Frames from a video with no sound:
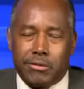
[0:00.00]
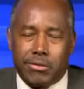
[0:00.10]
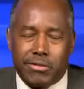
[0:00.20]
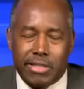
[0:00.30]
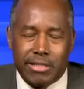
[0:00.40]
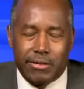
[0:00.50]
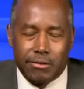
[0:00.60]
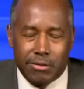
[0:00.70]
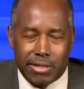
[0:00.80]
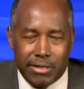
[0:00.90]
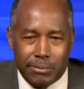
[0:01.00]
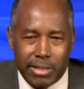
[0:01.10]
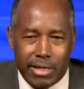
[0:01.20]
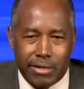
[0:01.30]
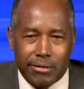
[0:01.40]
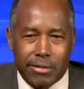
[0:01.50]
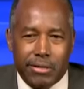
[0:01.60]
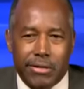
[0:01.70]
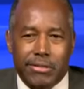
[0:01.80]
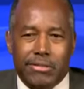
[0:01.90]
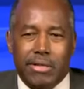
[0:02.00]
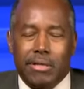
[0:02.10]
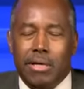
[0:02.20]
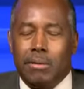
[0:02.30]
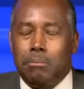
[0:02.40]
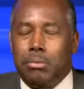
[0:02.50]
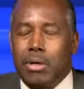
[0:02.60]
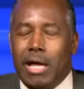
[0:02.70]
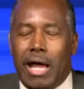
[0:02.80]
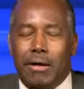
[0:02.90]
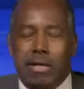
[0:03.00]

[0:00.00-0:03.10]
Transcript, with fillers: to a CEO of a company not long ago. He said, boy, I,